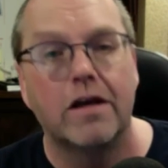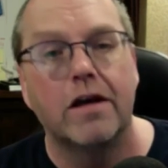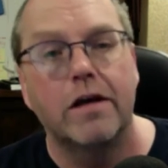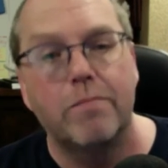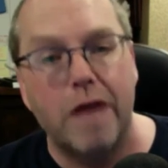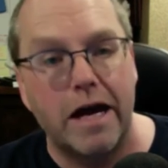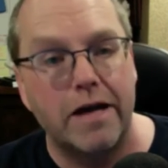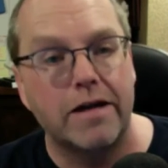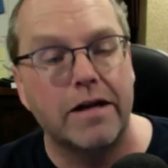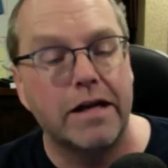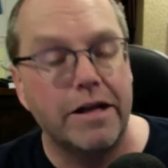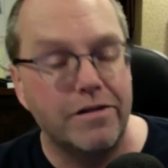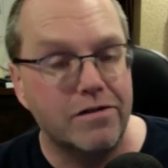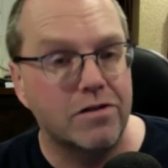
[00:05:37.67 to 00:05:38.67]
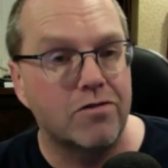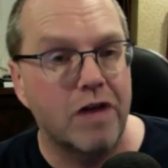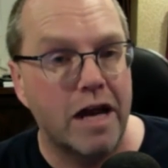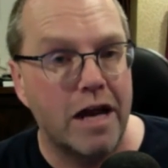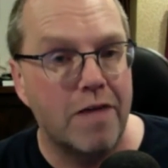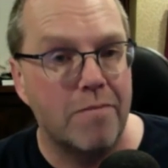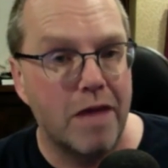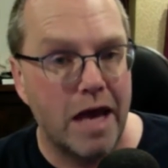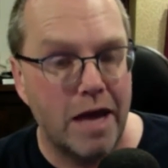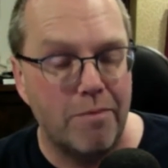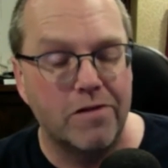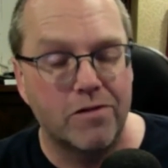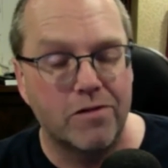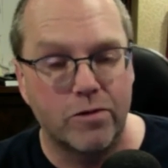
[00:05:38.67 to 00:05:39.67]
But Instagram app
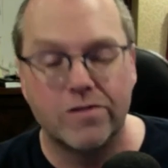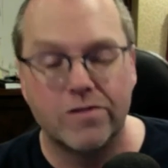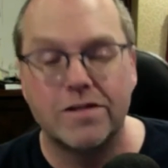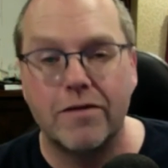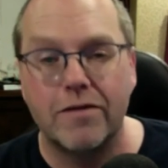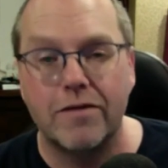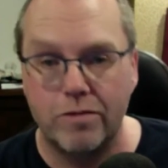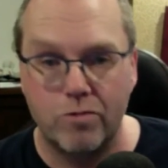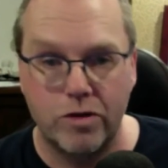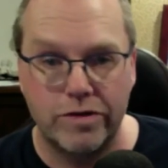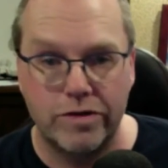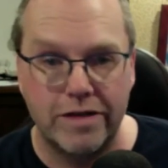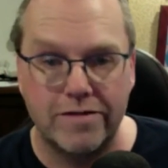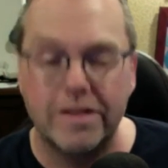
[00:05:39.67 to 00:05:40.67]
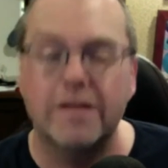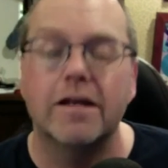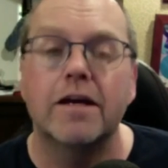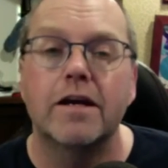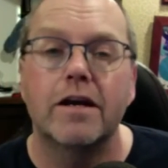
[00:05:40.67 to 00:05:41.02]
installs are definitely worth testing.